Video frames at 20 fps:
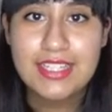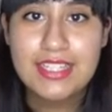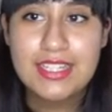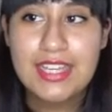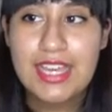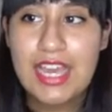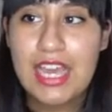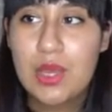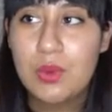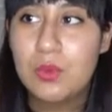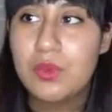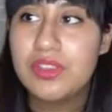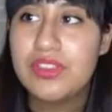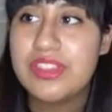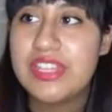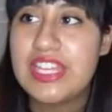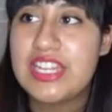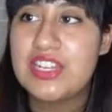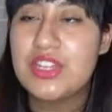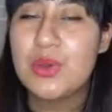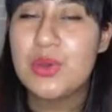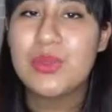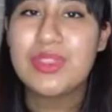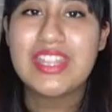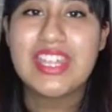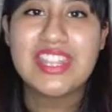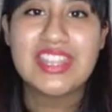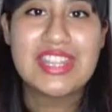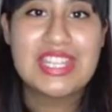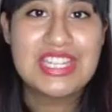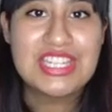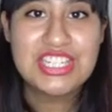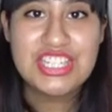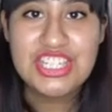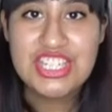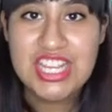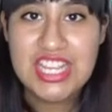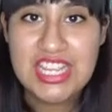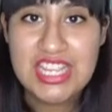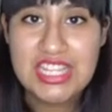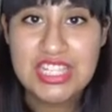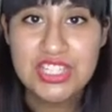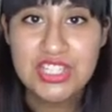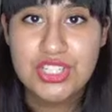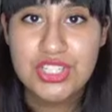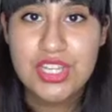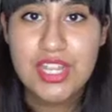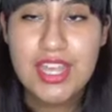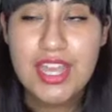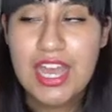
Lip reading: how will they know that they changed?